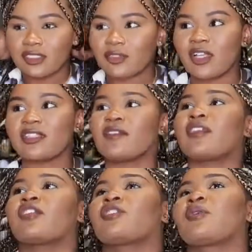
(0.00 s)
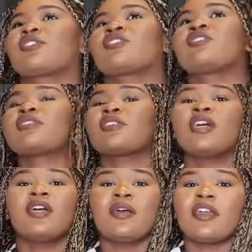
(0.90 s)
If you guys have any other questions,
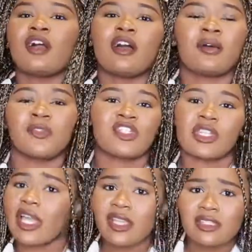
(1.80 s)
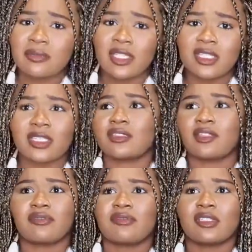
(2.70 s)
be sure to ask me, because I'll
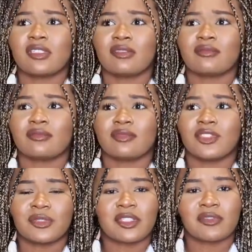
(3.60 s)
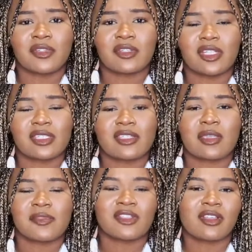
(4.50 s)
definitely do another video like this. I'm
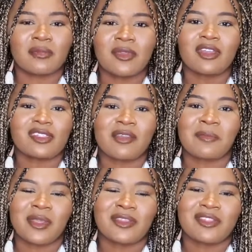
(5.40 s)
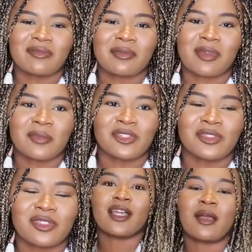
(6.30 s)
gonna start being on top of my YouTube, I promise
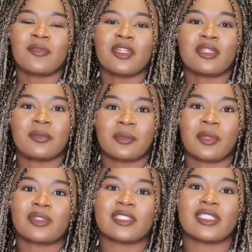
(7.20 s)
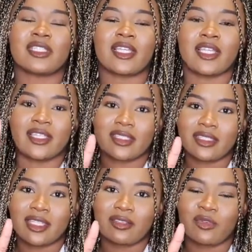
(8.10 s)
you. I'm gonna be posting that
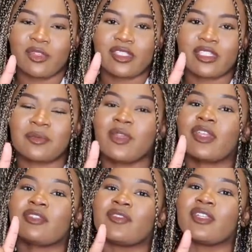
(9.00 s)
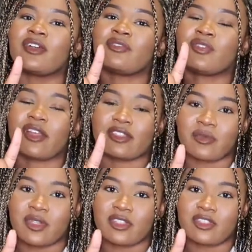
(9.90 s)
voice experience video if you guys
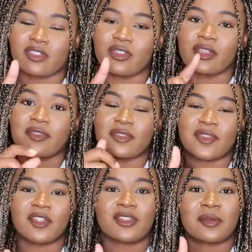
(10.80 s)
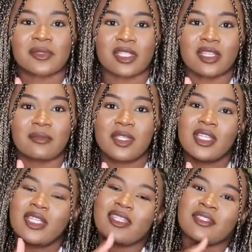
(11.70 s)
want it. So give this video a thumbs up,
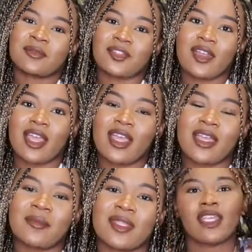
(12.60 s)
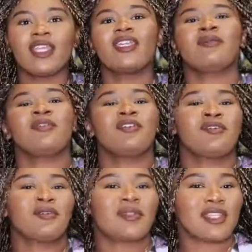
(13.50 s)
subscribe, let me know
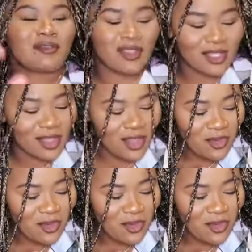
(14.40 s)
if you want that video,